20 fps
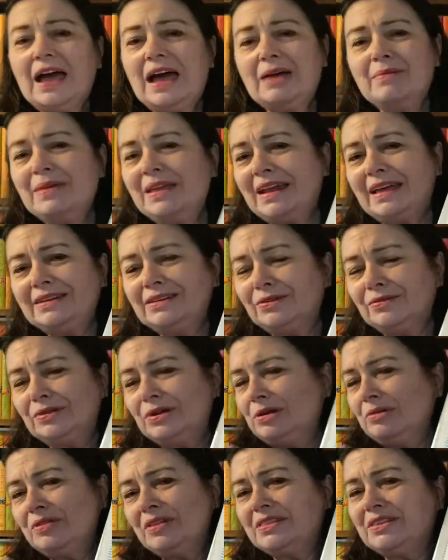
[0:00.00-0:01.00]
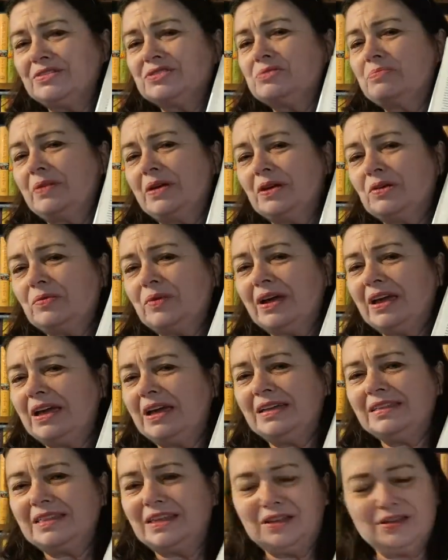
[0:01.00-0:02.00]
I mean, I don't know that there's a better
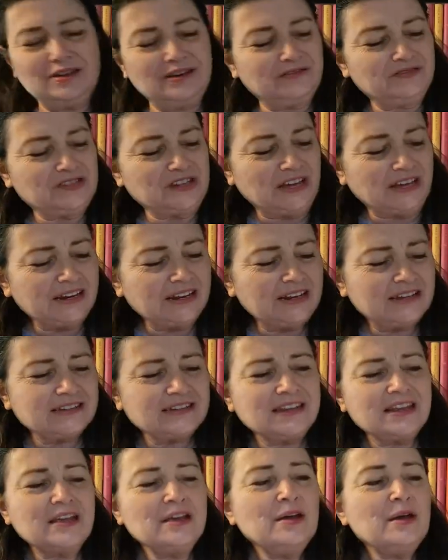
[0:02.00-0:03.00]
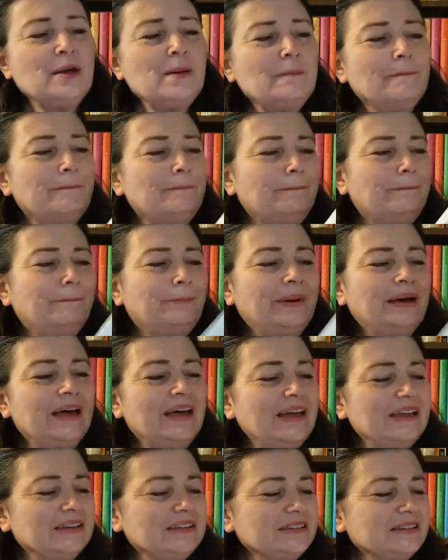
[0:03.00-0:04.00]
way they could have done it,
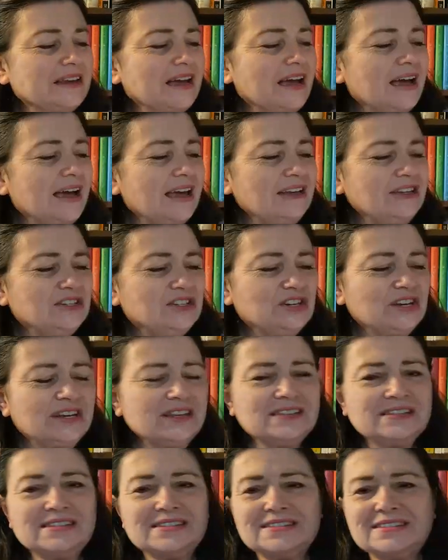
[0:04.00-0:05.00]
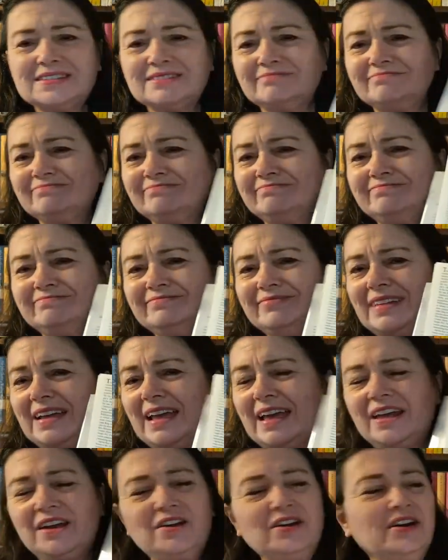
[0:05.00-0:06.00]
but I just
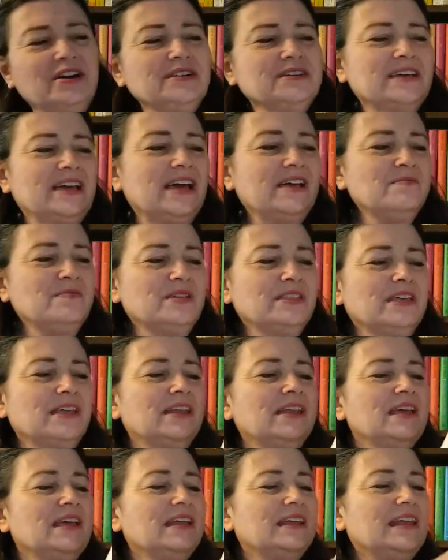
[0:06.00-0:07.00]
had a hard time with it.